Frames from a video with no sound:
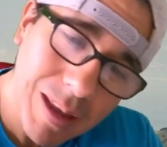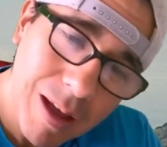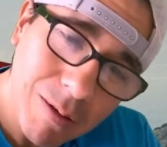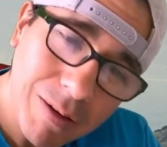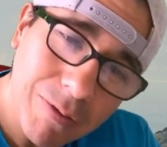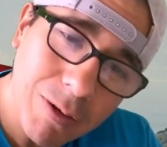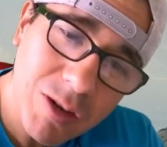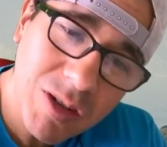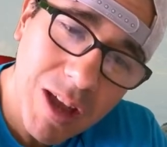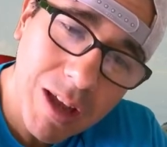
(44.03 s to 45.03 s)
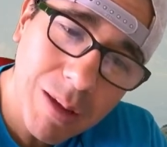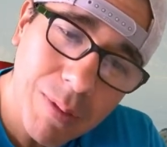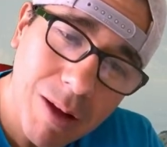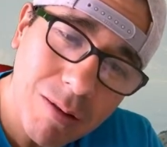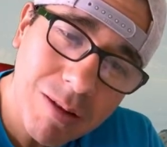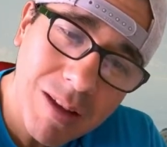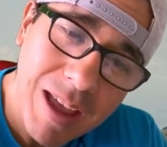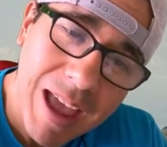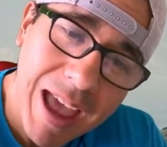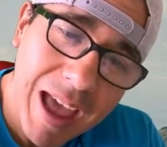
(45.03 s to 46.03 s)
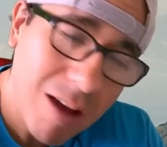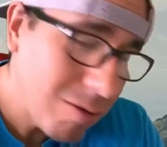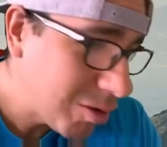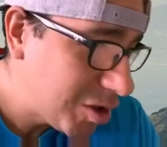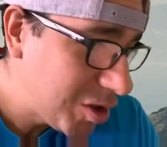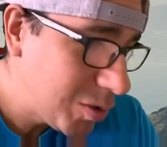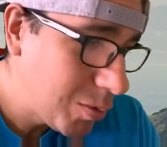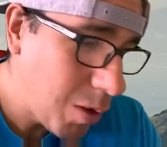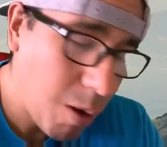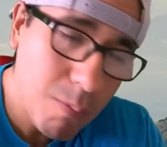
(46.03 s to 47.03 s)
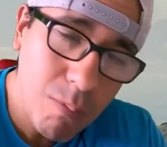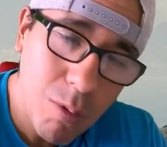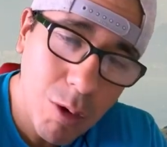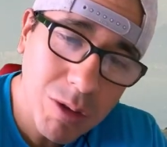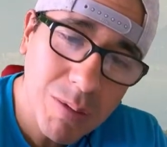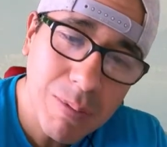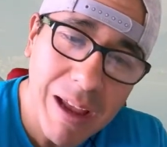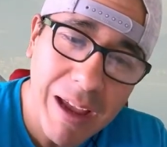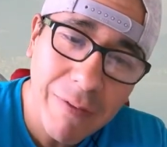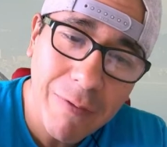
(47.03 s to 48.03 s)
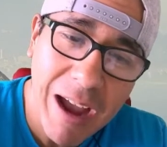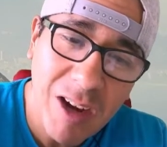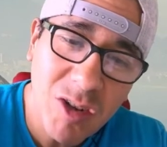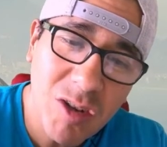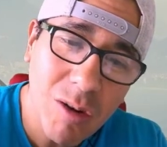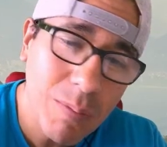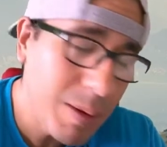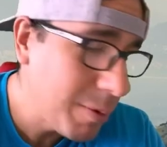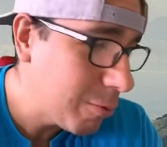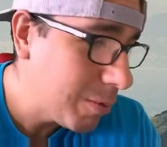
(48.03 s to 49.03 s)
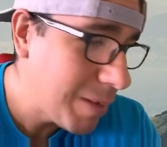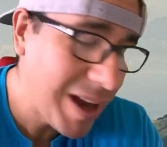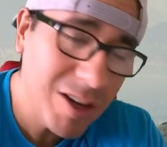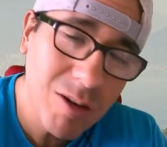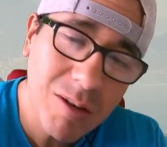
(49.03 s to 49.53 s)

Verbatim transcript: I wanna first talk about how to multiply fractions, or maybe remind you,